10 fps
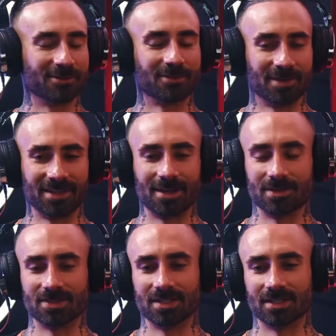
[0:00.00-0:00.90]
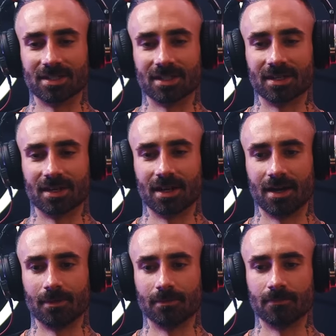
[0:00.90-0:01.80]
in the room. Yeah. The M&G thing.
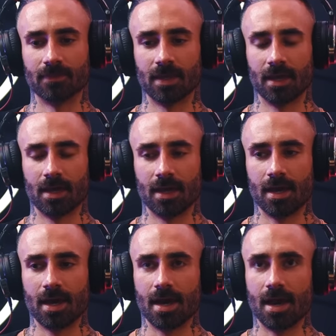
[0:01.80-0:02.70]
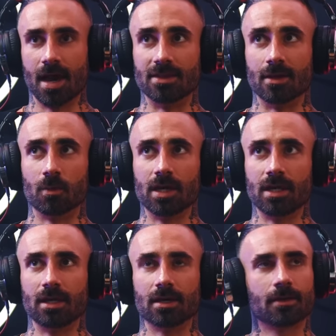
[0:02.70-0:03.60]
And then
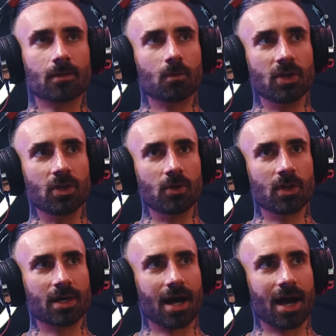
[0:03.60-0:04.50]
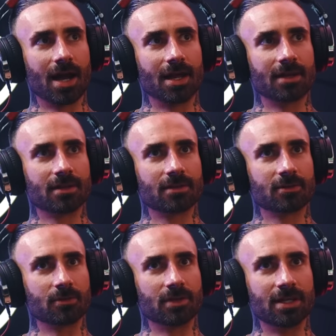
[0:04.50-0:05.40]
we knew a guy
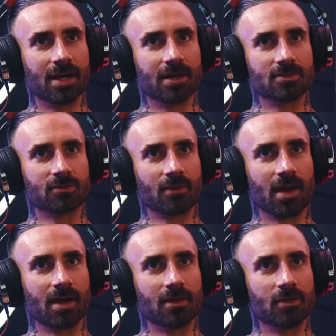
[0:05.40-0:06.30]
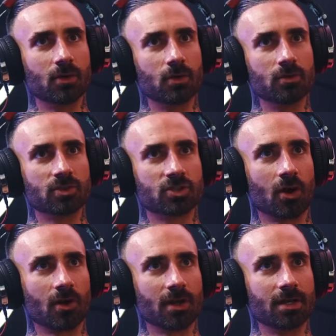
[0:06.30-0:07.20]
through Gion's friend who
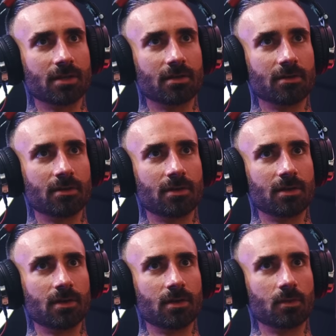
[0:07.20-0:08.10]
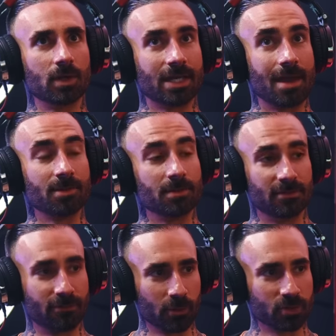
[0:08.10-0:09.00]
started what came to be
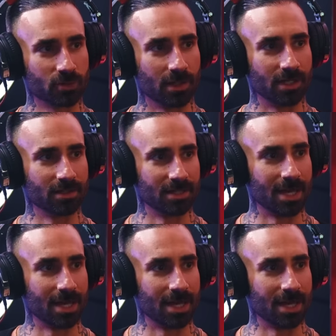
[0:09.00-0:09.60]
Full Screen, the